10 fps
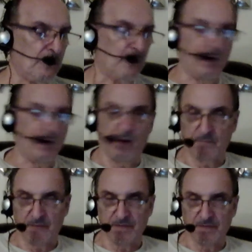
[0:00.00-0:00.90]

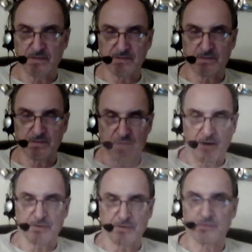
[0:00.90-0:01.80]
Not videos, the
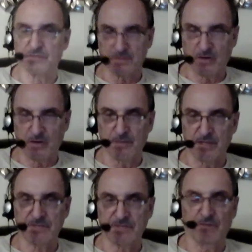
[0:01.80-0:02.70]
articles and
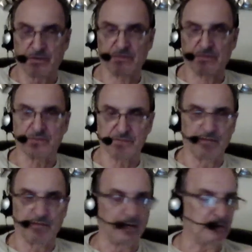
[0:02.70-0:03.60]
combination of articles and
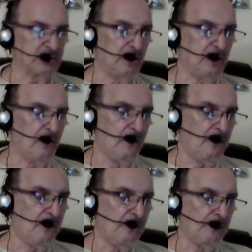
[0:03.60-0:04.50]
videos.
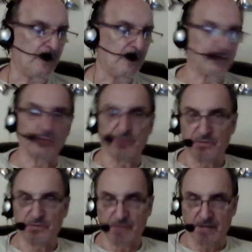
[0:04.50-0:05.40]
There's over
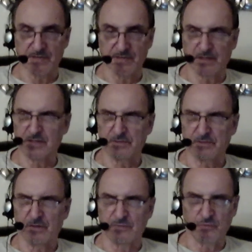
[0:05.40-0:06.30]
2,000. I think it's
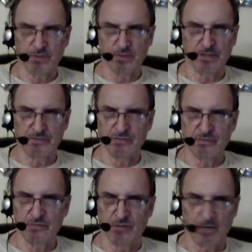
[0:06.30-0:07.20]
around
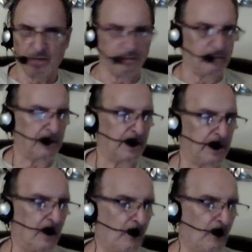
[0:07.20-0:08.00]
2,200 right now.